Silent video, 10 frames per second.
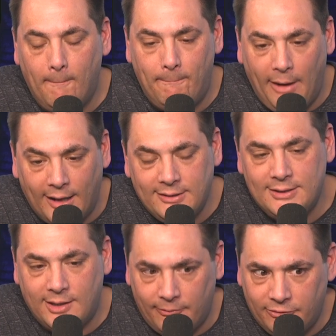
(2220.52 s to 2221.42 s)
but
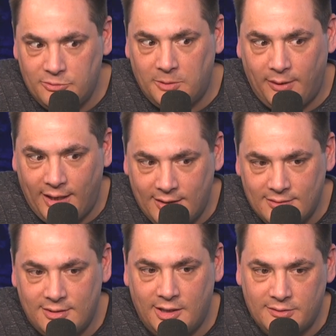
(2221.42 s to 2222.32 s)
he's come from Japan
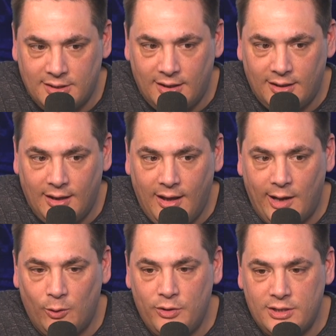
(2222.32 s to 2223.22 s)
and Celtic,
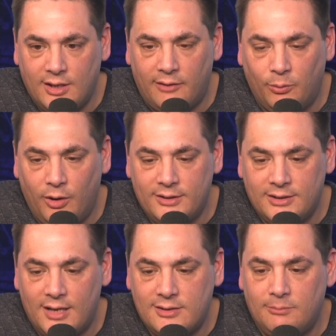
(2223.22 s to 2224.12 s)
and all this stuff worked
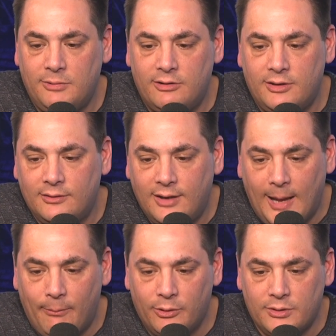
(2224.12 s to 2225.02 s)
against St Mirren and
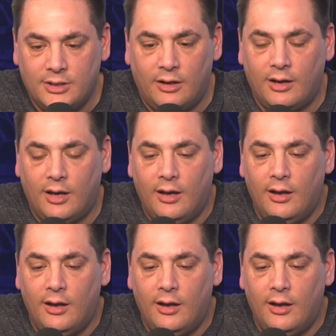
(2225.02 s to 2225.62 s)
Gamba Osaka.